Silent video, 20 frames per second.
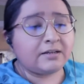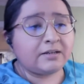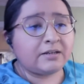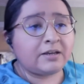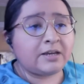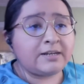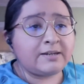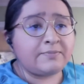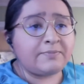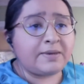
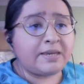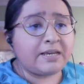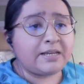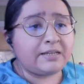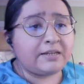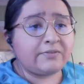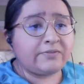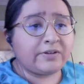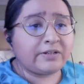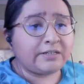going to be a
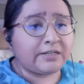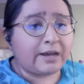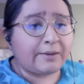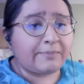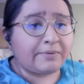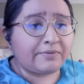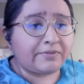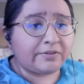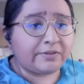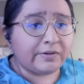different type
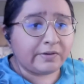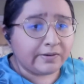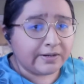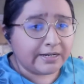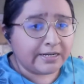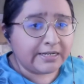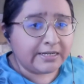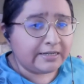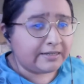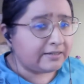of
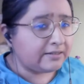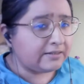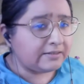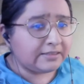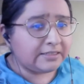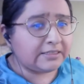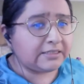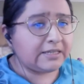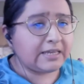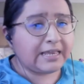story
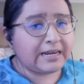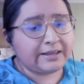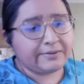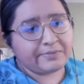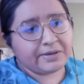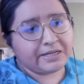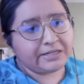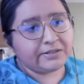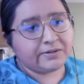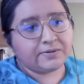that's going to
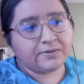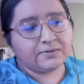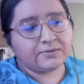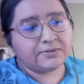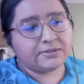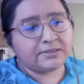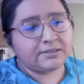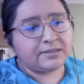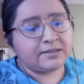be told.